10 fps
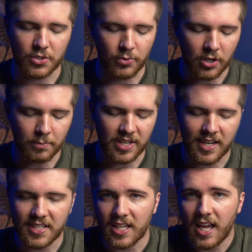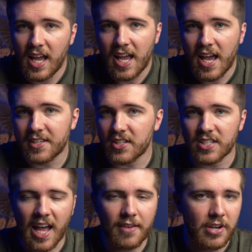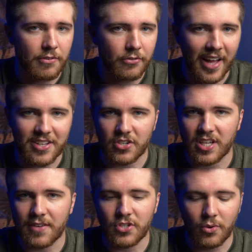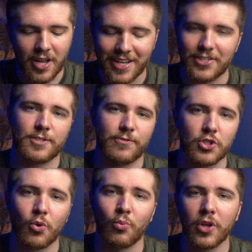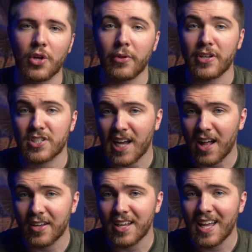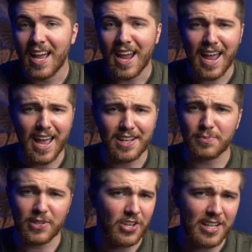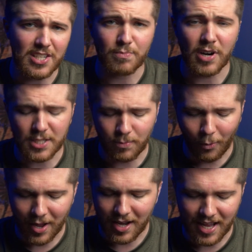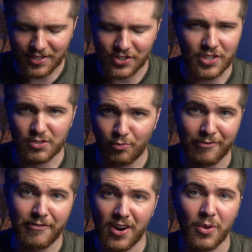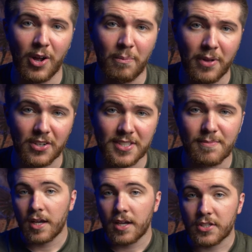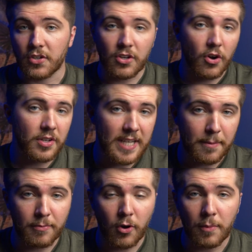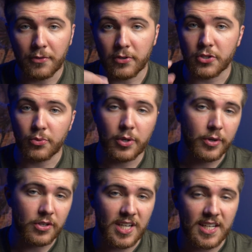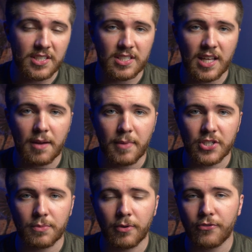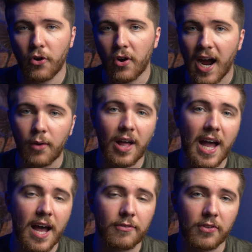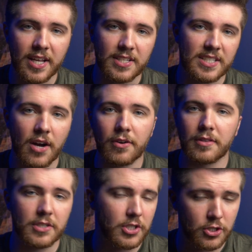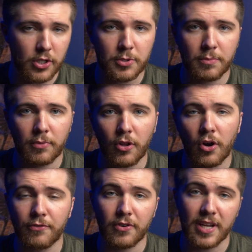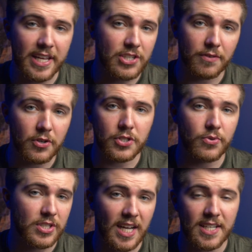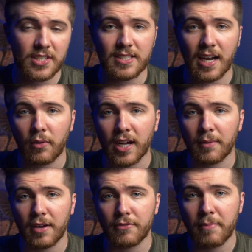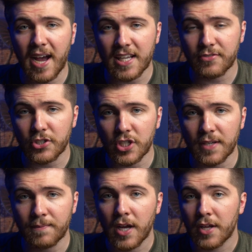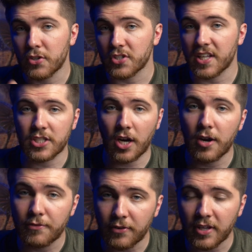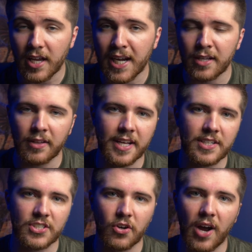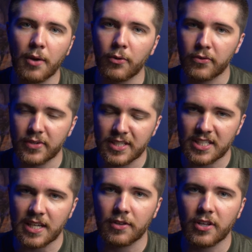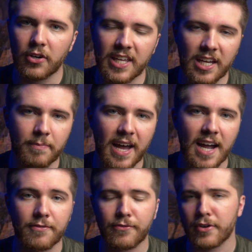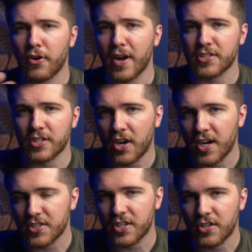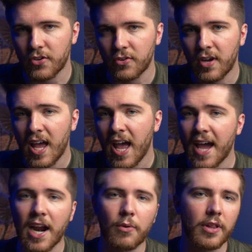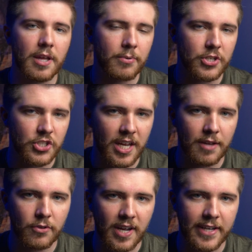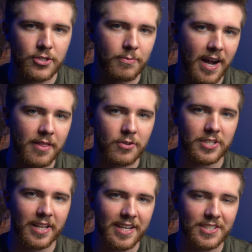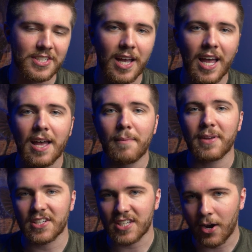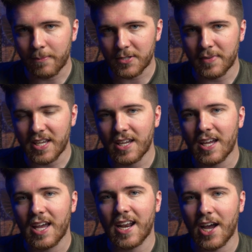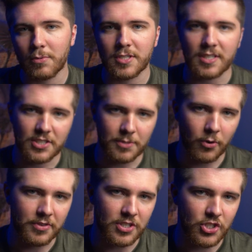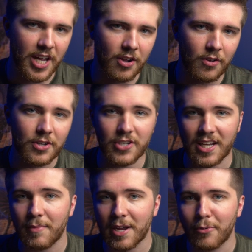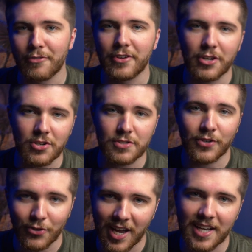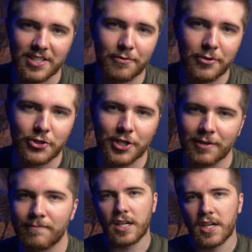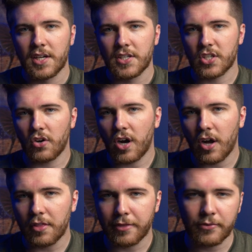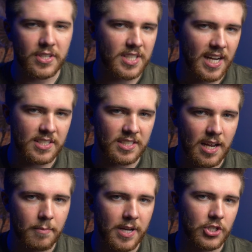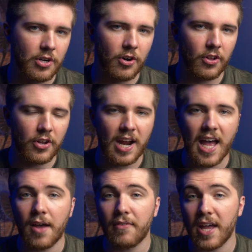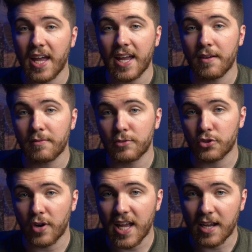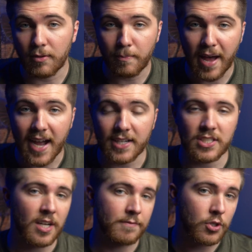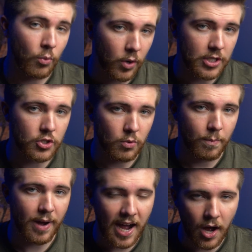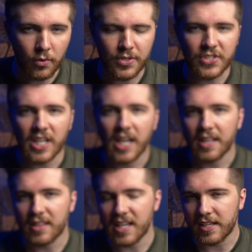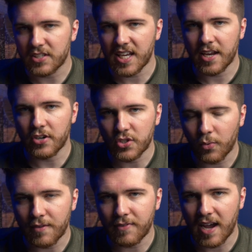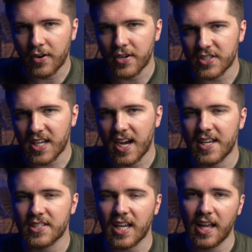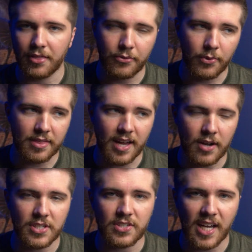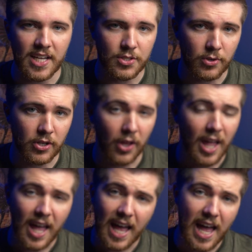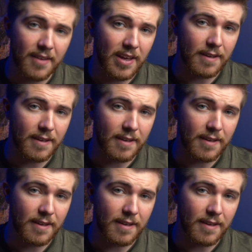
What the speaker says: reel because it doesn't have any flex or give to it. It just feels really solid, and especially at this price point, it's just very well built. So to go in depth more about those three reel sizes that I mentioned before, I will have links down in the description below for each of those three sizes that I recommend for bass fishing. Those links are affiliated links, so I will receive a little kickback for no extra cost to you. And I really appreciate it if you guys do buy those links because it helps me and it helps support this channel so I can make more videos for you guys in the future. So all the three sizes that I mentioned earlier have a drag max of 22 pounds. The standard 2500 size and 3000 size reel have a